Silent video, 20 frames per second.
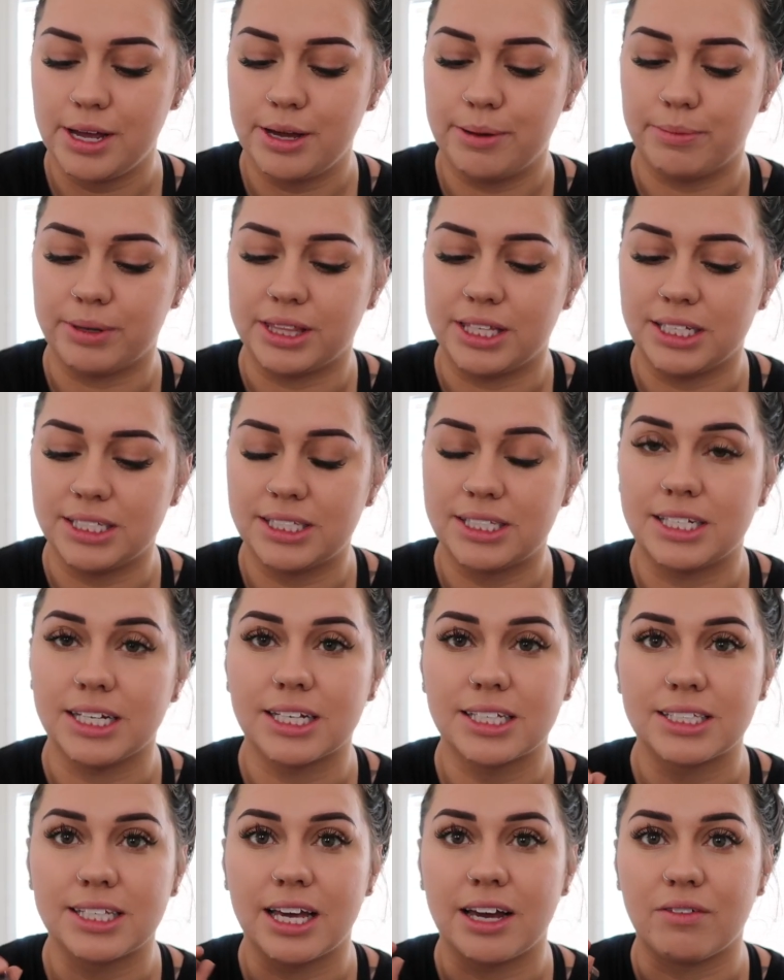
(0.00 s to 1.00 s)
But these
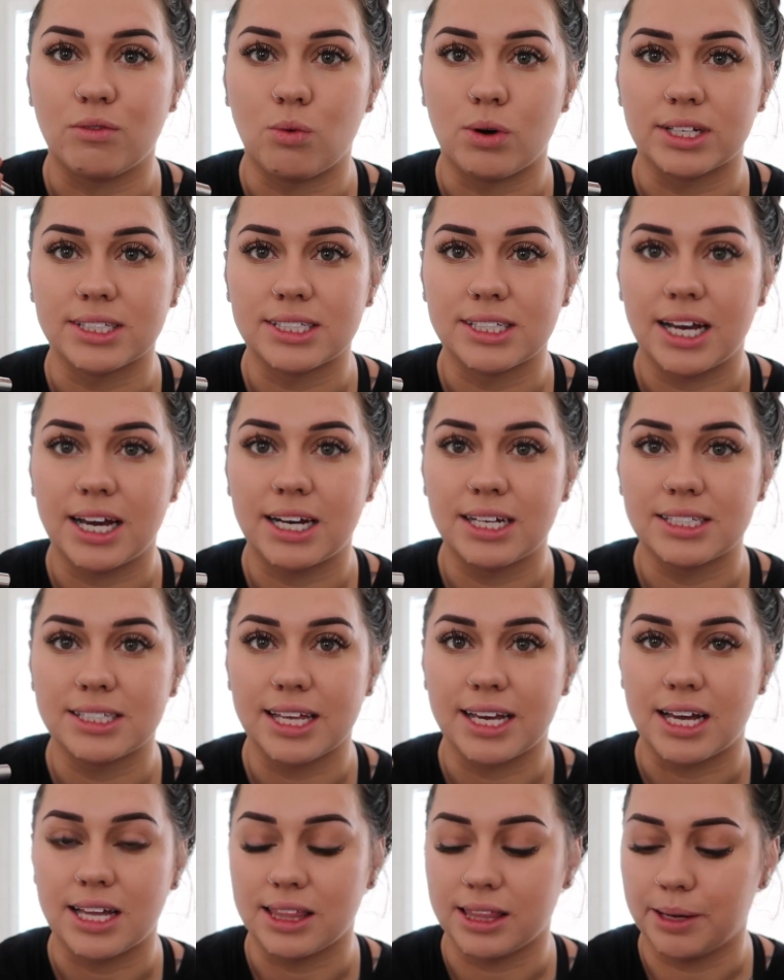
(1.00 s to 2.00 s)
sticks, they have one side is
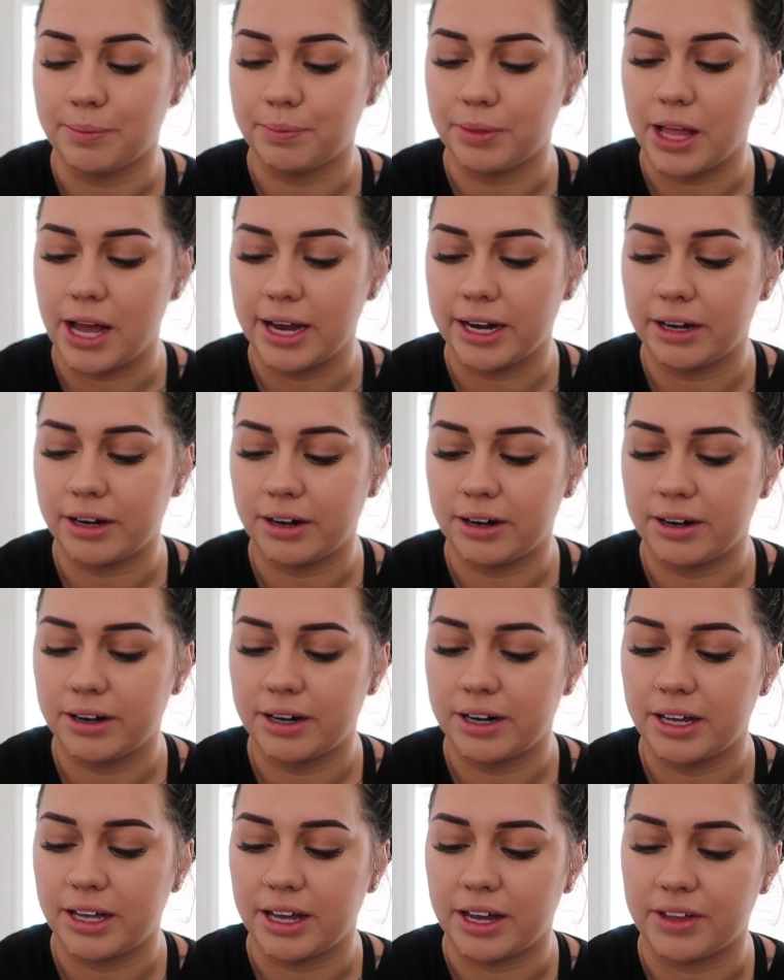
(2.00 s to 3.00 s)
like a lip liner,
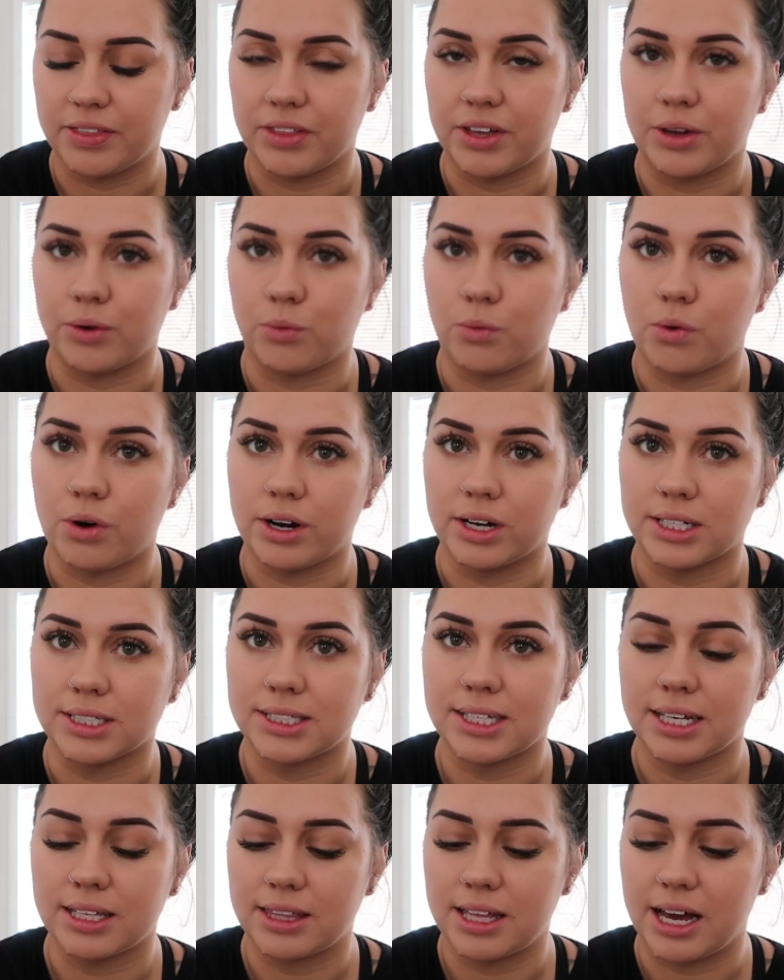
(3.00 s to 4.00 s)
and then one
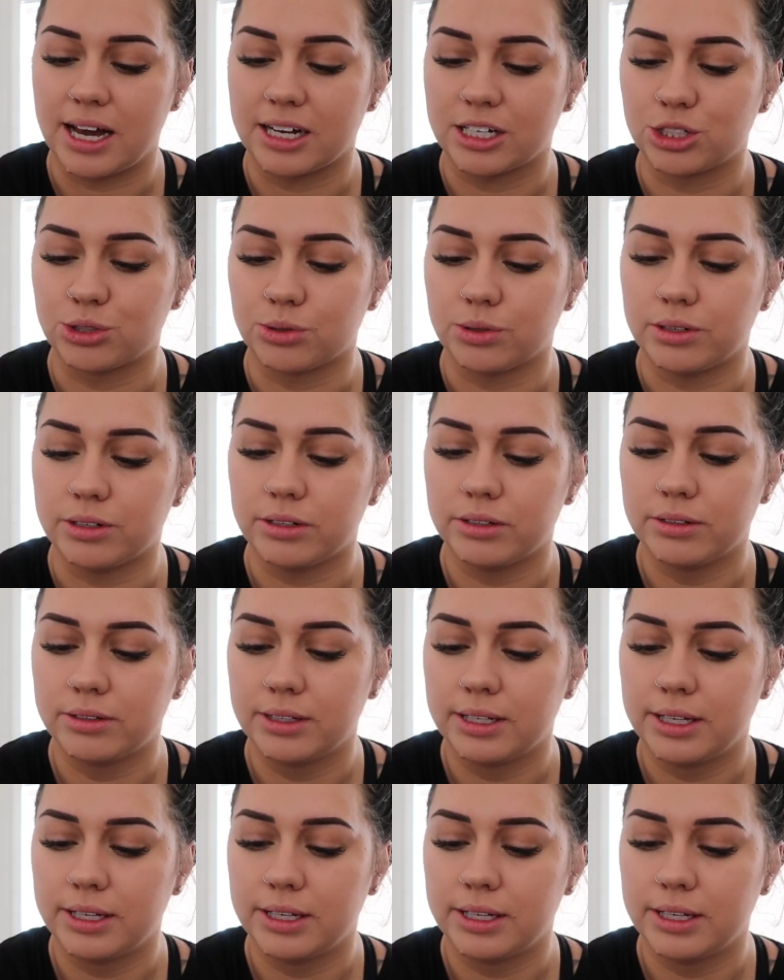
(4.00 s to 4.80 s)
is like the actual